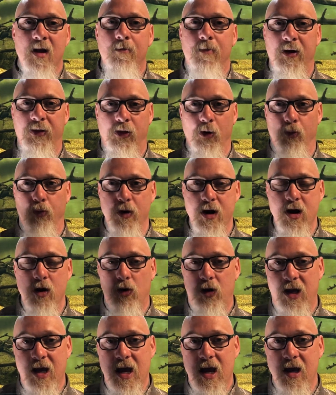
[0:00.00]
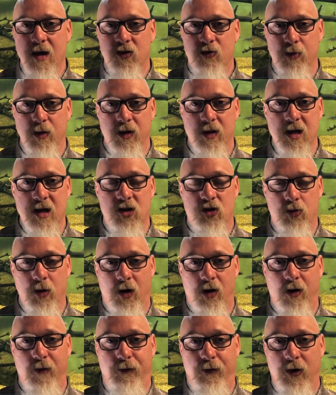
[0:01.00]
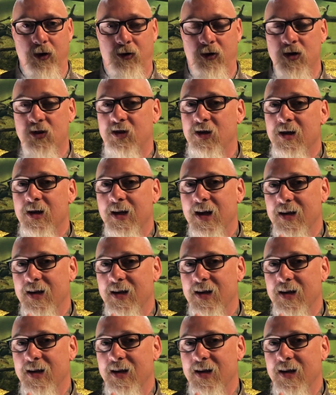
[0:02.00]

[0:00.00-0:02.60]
But the real key is with these trickle filters